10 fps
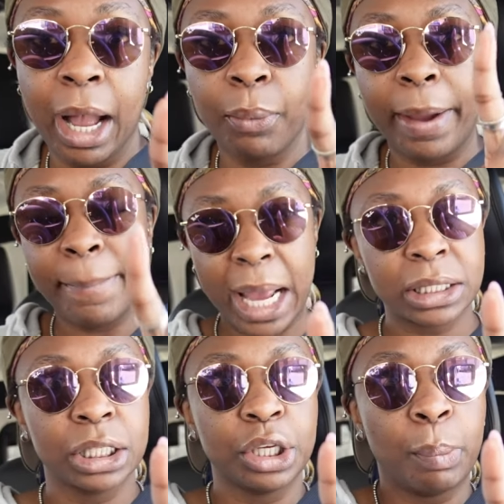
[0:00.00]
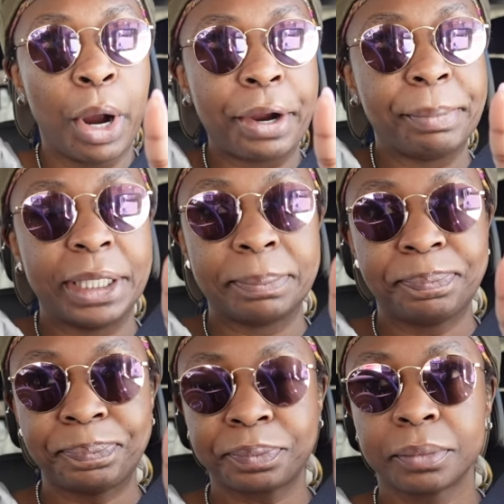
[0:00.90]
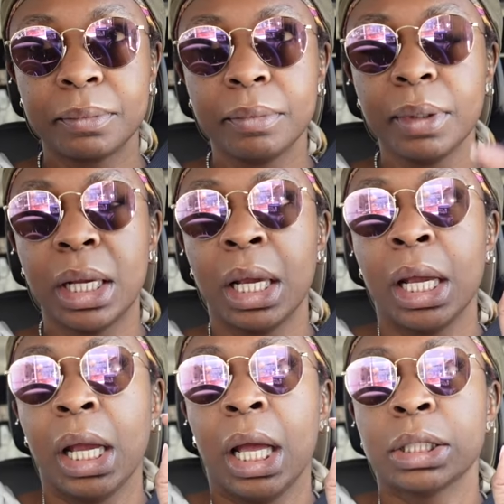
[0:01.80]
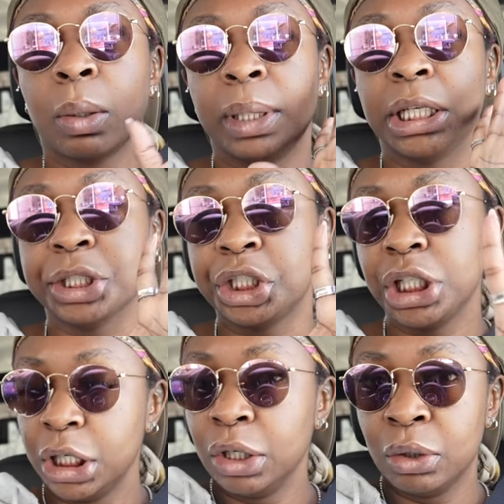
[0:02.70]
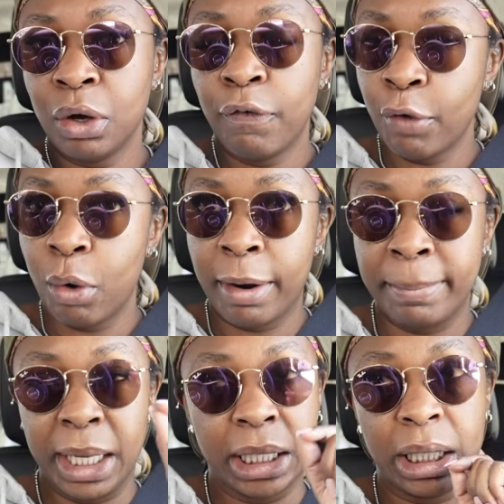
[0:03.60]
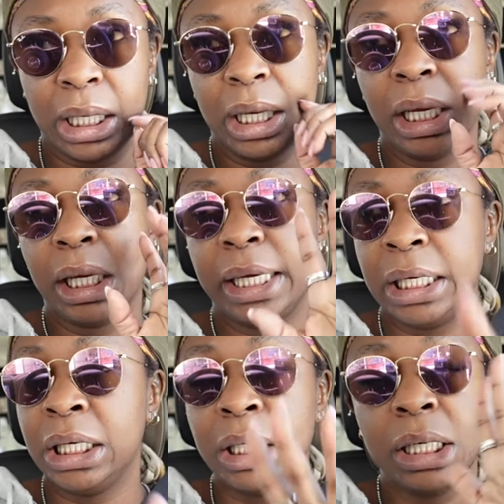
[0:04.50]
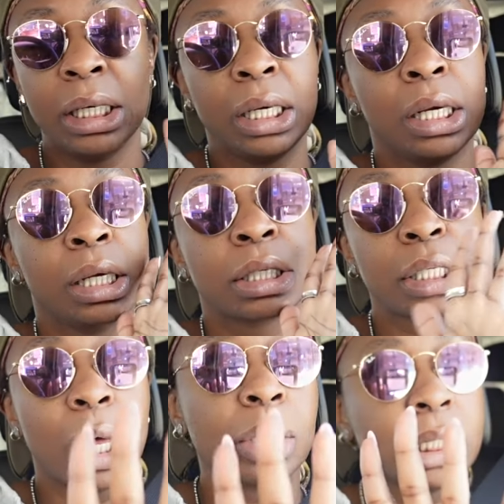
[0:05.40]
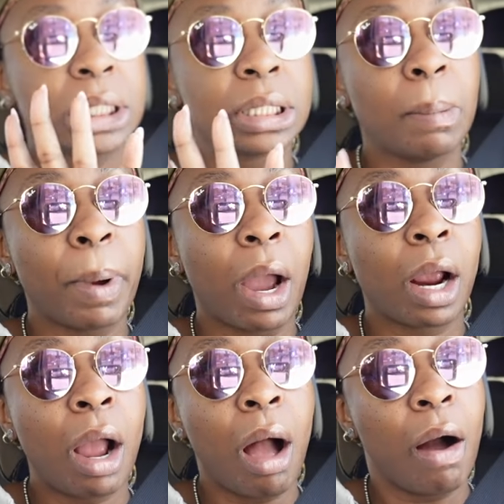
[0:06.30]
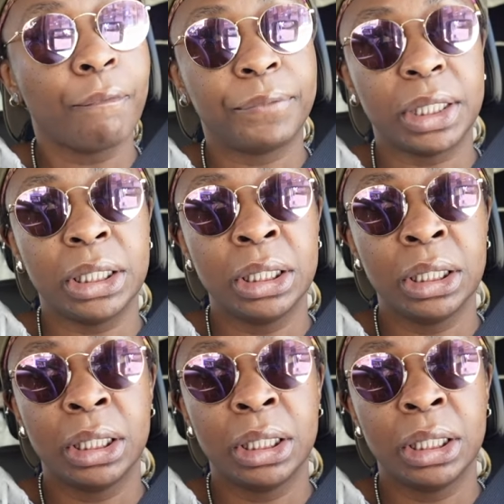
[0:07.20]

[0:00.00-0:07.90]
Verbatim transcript: our way back to the apartment so we can chill for a minute, eat, slowly sip our coffee,